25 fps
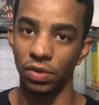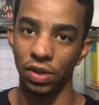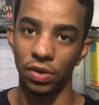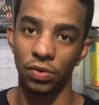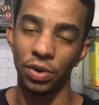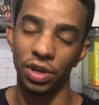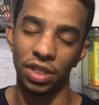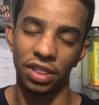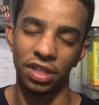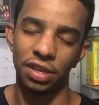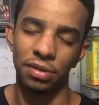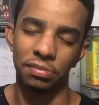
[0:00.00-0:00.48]

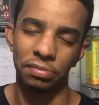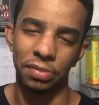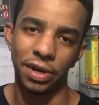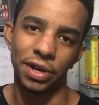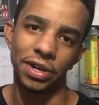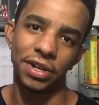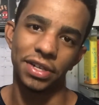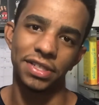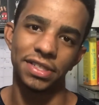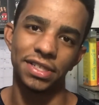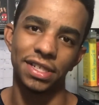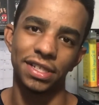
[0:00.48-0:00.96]
really
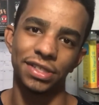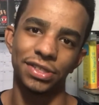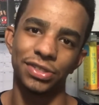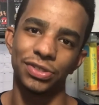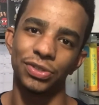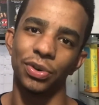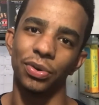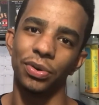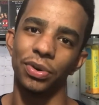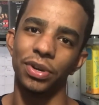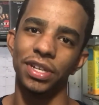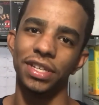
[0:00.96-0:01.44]
embarrassing
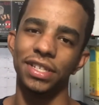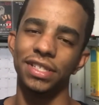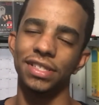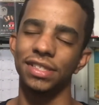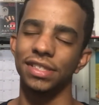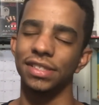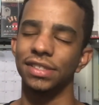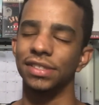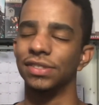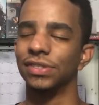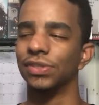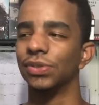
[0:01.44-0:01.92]
stories
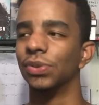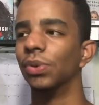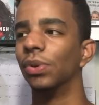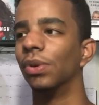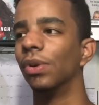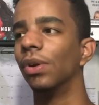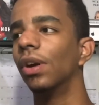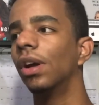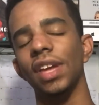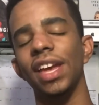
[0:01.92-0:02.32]
in school,